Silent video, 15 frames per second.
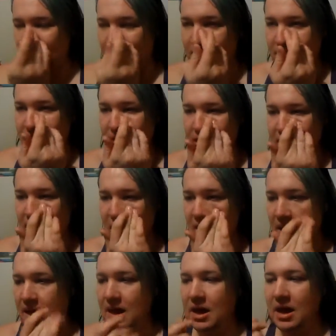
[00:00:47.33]

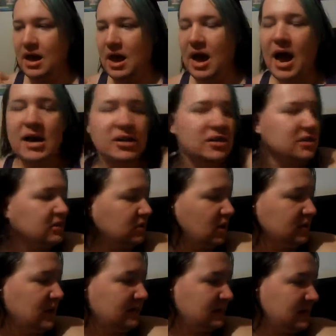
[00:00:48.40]
I just
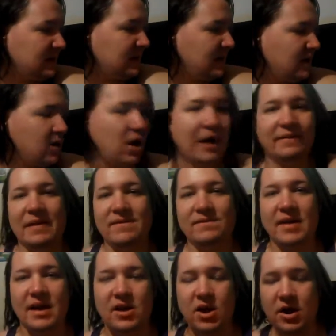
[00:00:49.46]
looked at the
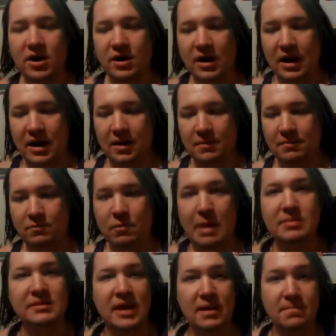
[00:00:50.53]
Carpet Vanguard
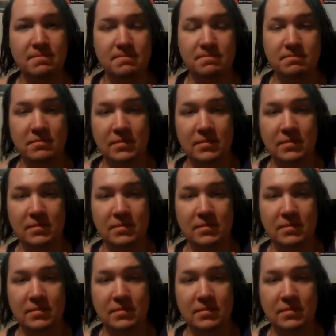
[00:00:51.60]
website,